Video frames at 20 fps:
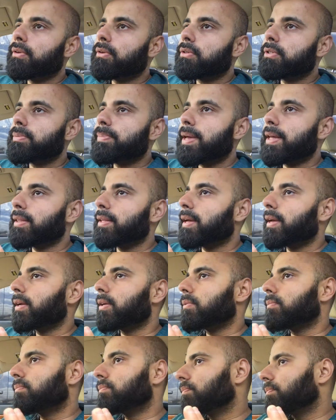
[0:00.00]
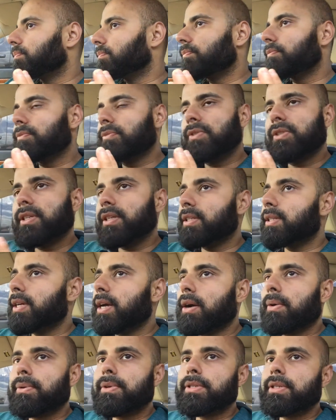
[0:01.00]
spend like 6
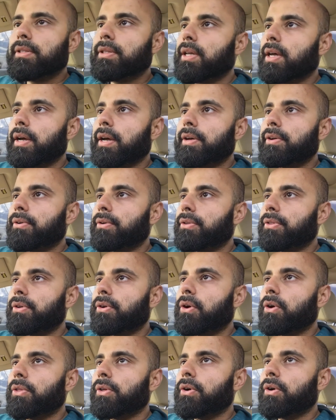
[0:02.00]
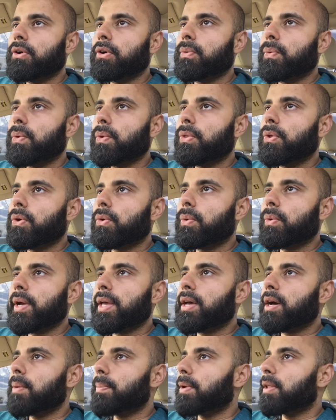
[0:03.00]
hours in line, or they'll
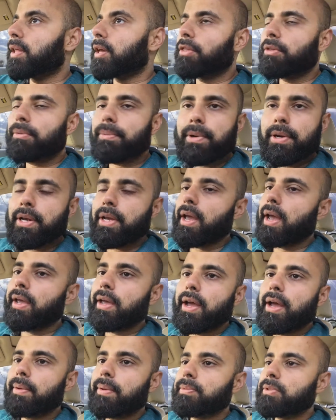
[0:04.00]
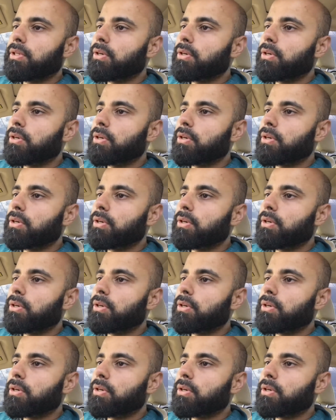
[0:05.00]
wake up at like 3 a.m.